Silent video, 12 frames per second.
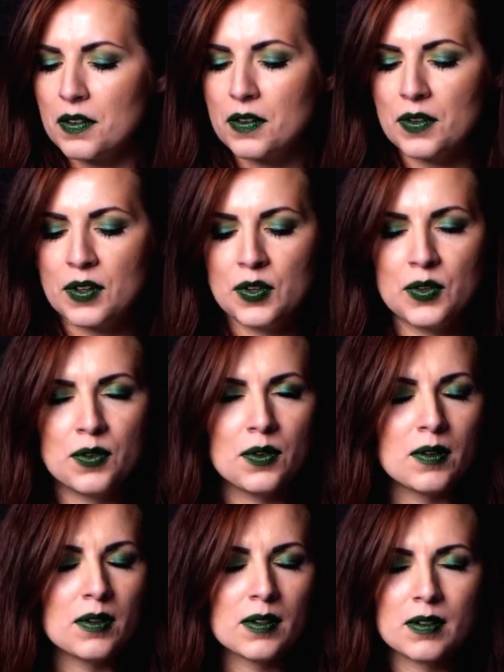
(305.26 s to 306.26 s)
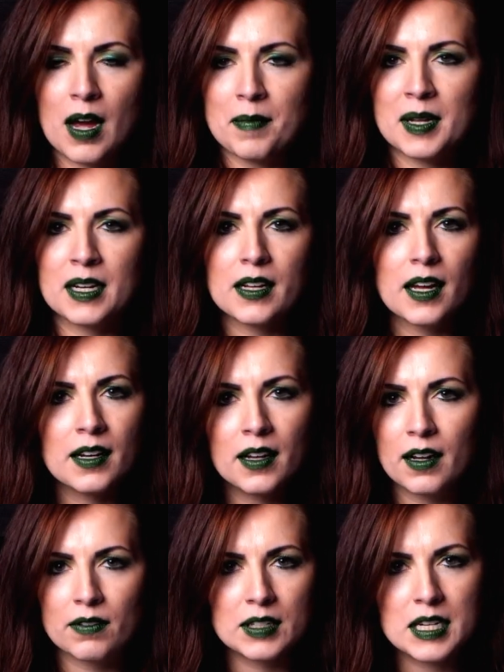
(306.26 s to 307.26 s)
it can
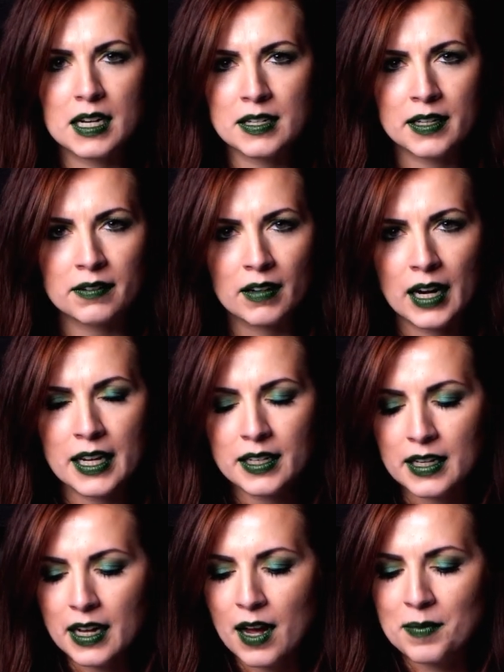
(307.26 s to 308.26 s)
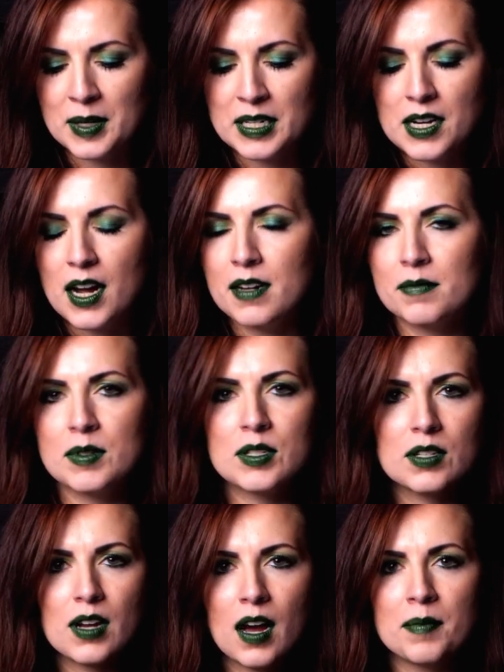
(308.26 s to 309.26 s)
get redundant, right? Like how many
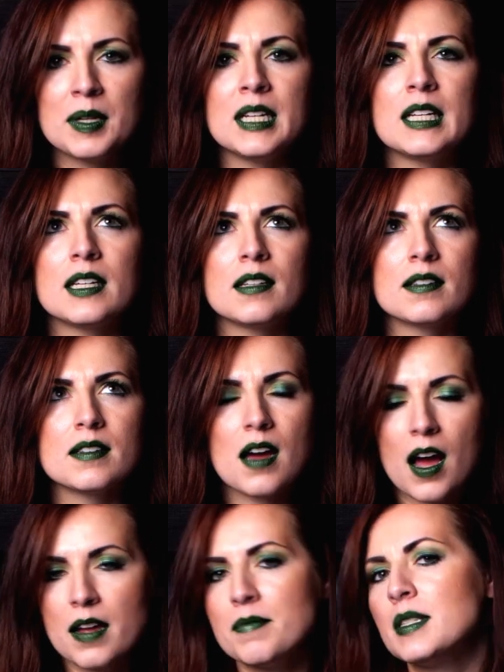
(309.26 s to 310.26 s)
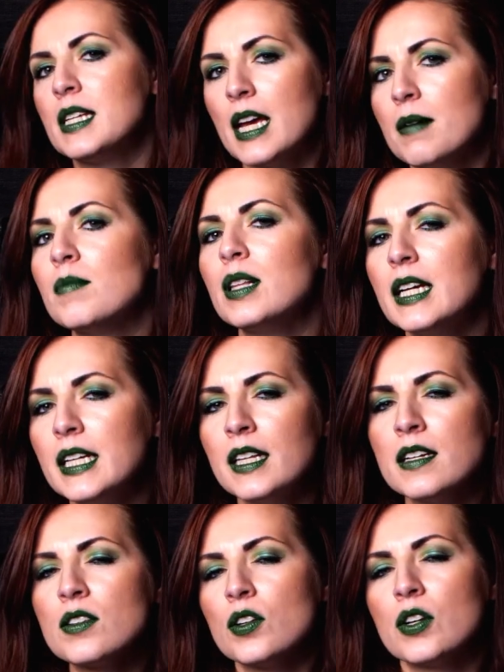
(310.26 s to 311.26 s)
times game playing
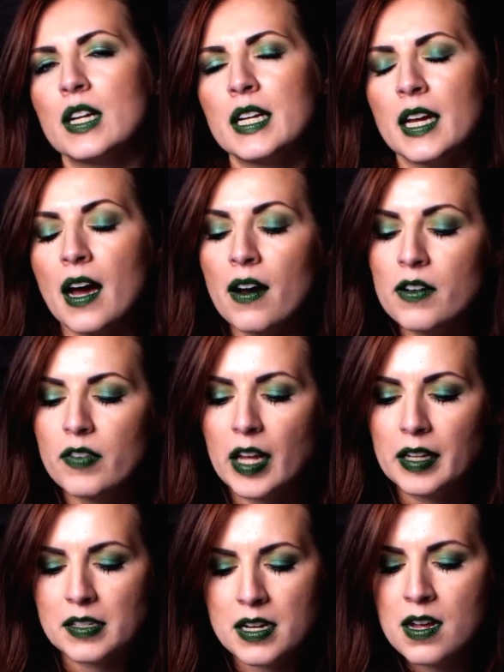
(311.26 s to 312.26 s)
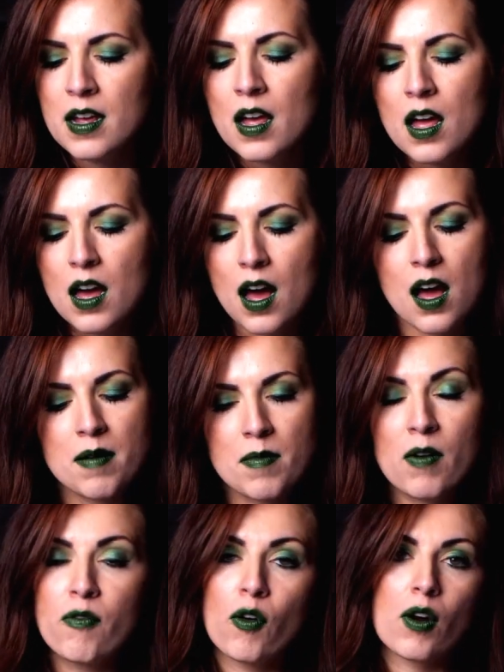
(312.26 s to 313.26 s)
this are you going to get out of it
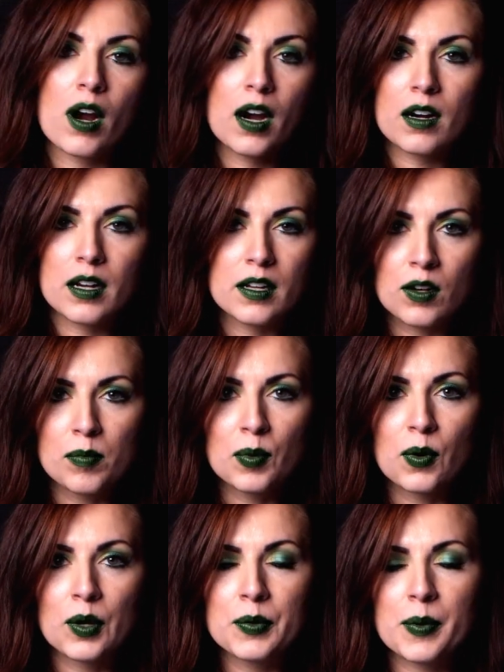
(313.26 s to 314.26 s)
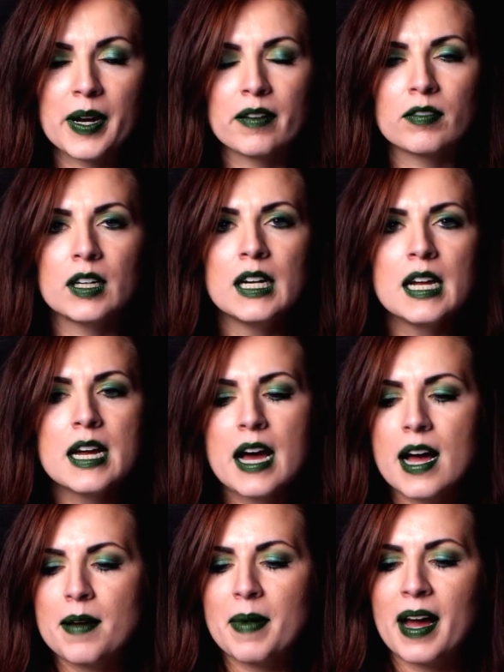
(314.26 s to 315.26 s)
before you're bored, whatever.
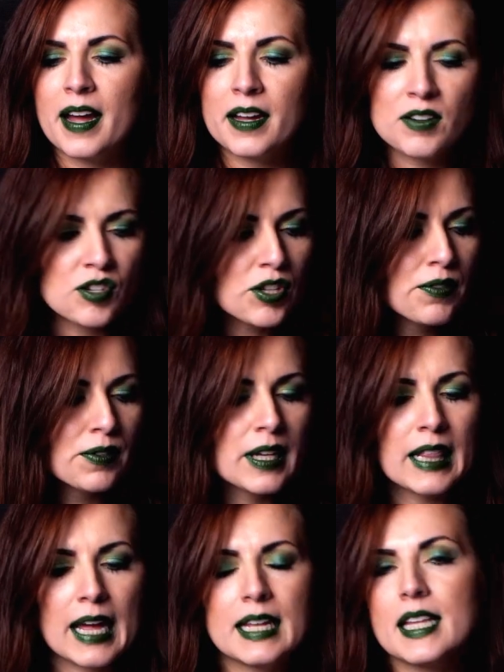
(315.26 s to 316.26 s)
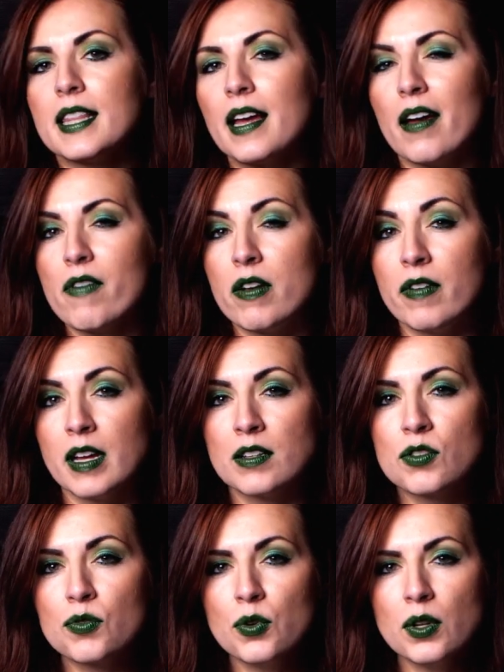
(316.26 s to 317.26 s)
I actually really like that they have
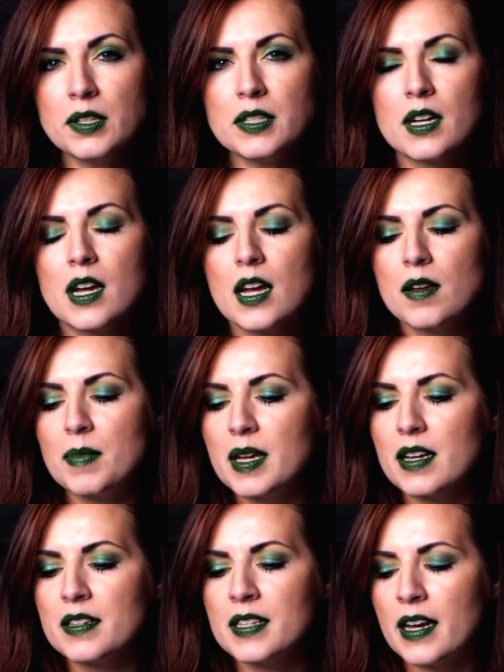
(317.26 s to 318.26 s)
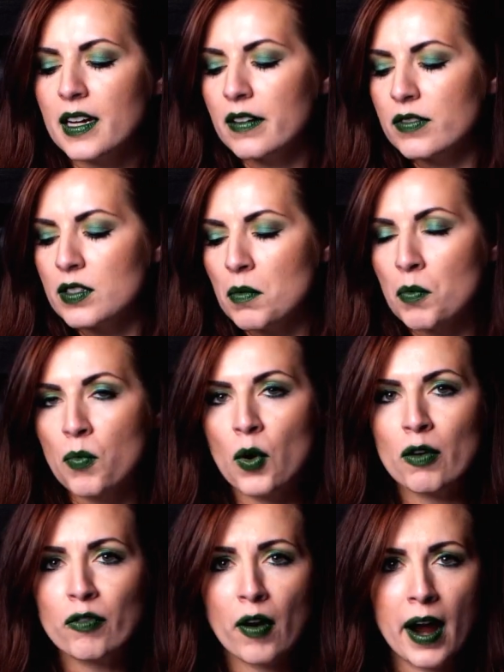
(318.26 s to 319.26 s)
advanced rules because that gives
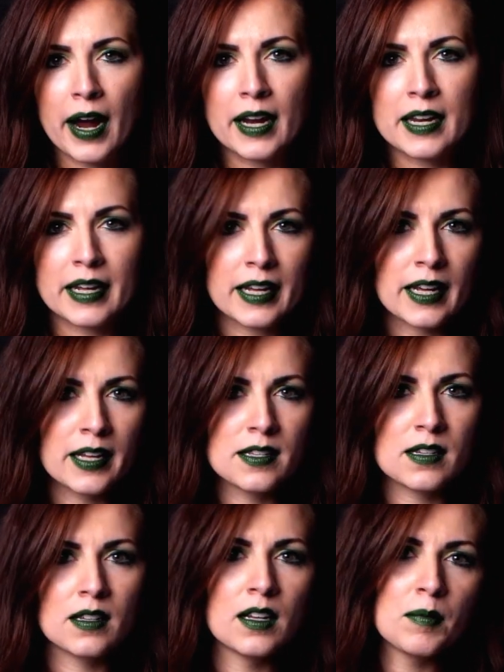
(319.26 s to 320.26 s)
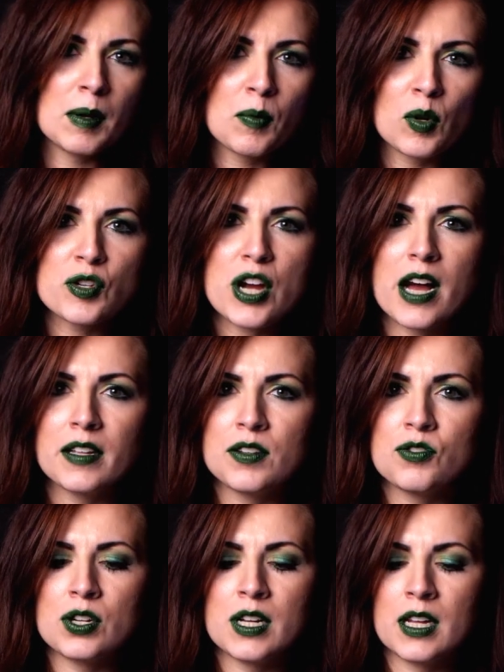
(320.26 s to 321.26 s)
more variety. It's a little bit more
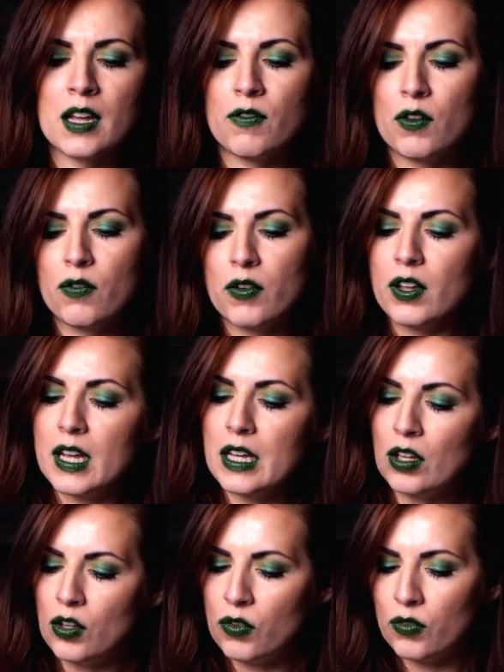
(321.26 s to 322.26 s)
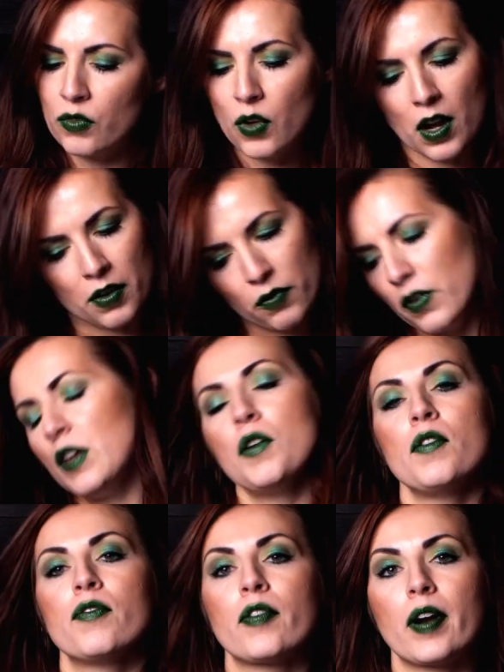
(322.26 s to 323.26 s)
challenging. If you feel like you've got a
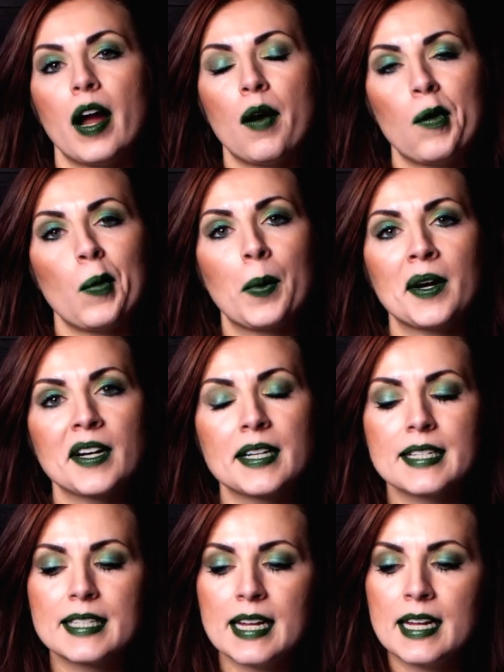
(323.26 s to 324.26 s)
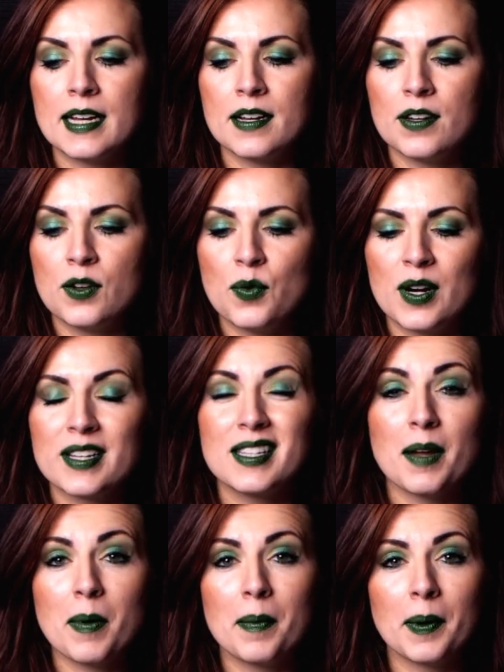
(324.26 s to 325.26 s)
feel for how it works and you want to
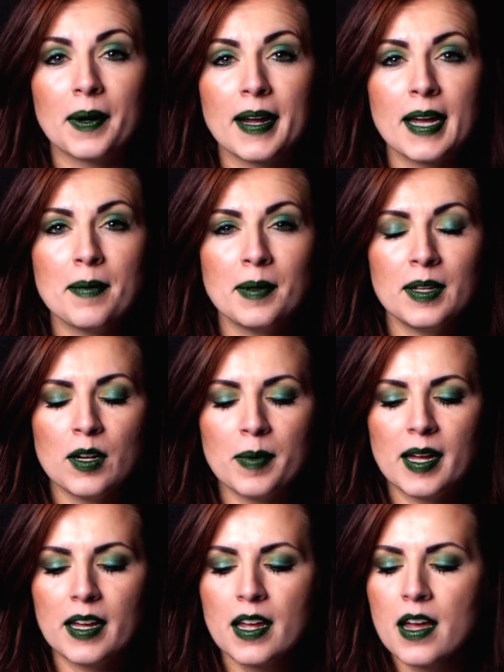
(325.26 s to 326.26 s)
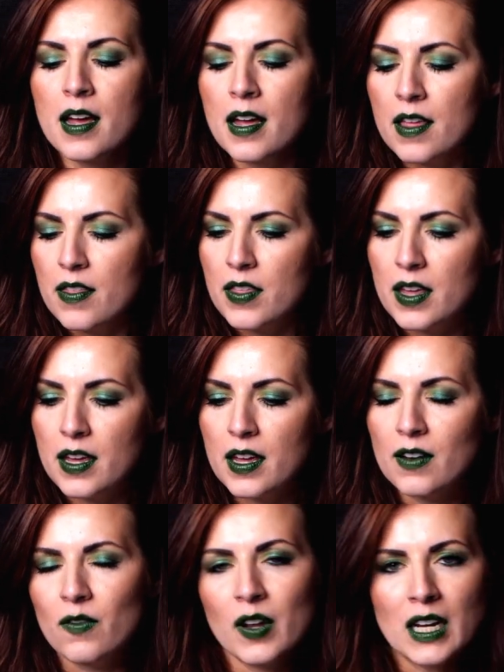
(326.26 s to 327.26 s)
step up your game a little bit, the
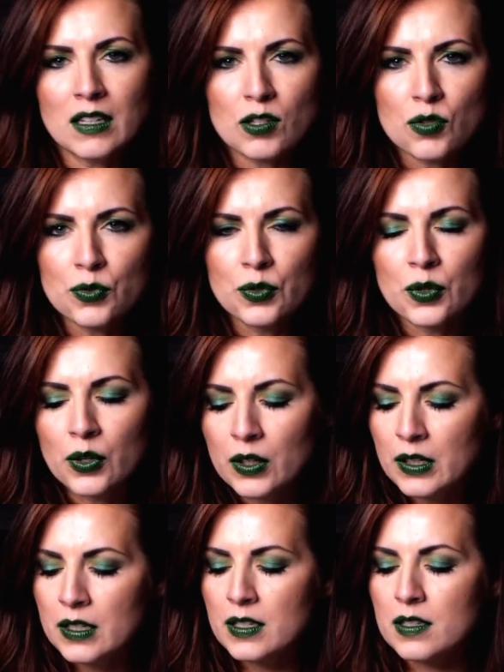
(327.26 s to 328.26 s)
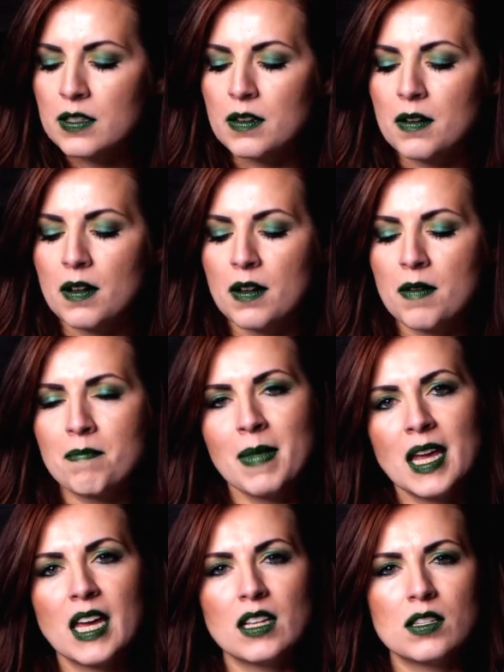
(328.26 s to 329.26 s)
advanced rules
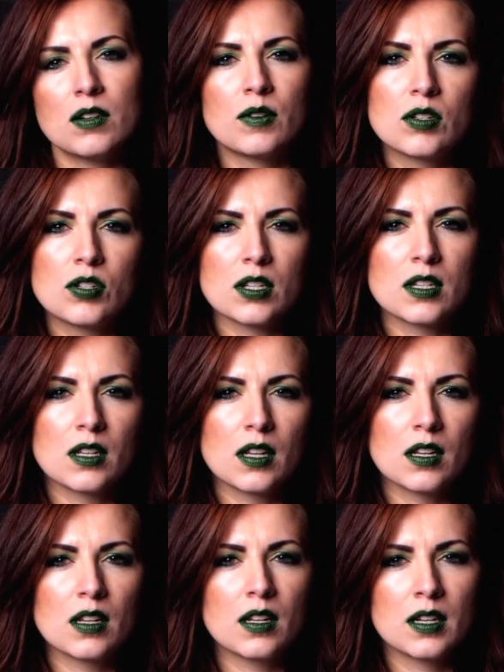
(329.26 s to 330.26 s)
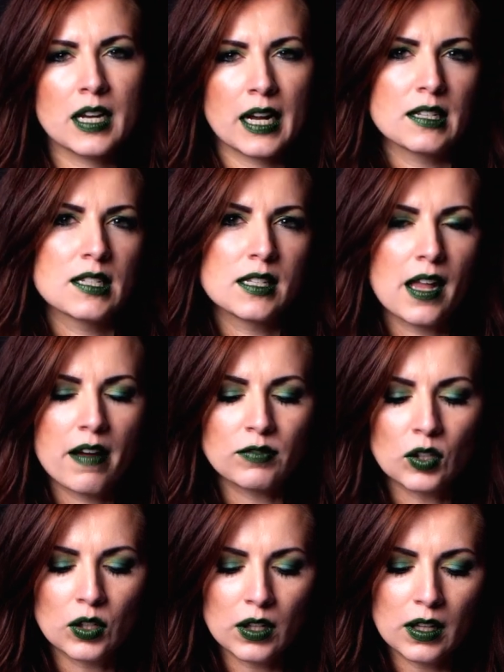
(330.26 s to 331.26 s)
make it so it's just next
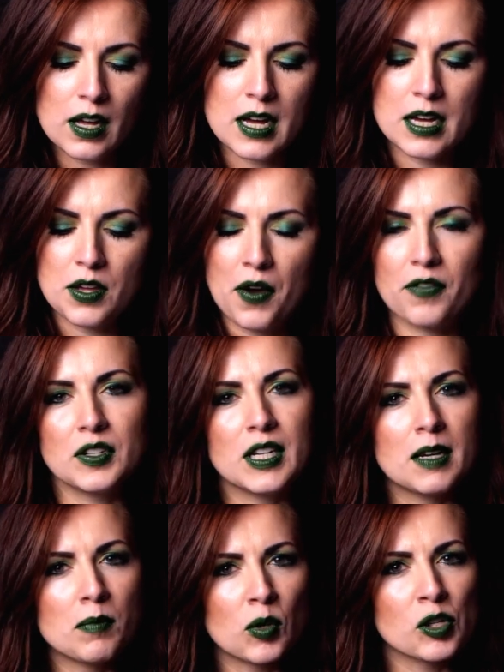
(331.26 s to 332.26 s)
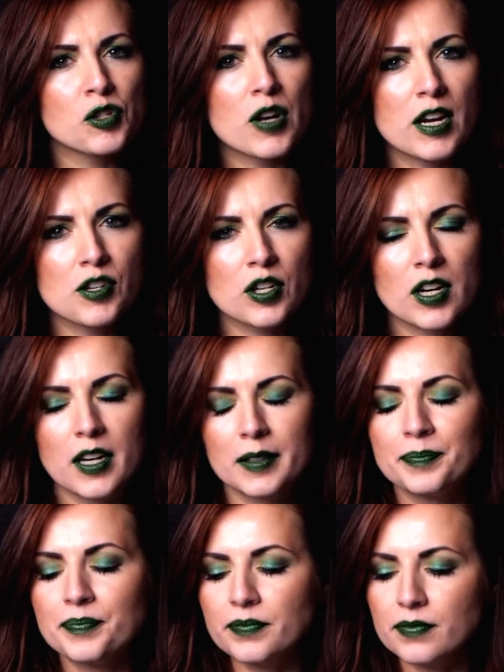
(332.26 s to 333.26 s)
level. You have to get more treasure